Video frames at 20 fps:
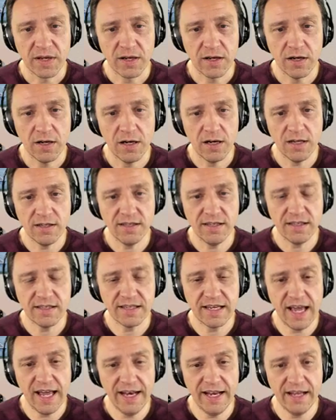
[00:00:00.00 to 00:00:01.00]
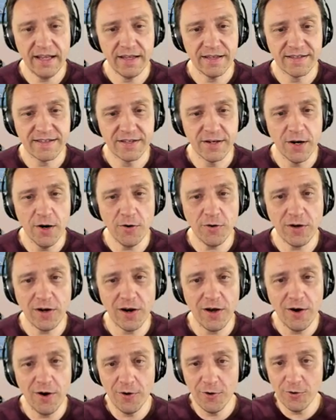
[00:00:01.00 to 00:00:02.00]
Because it's getting so
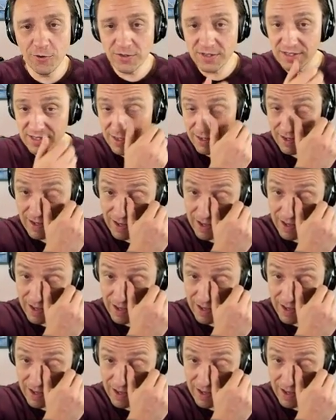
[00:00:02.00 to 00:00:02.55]
close.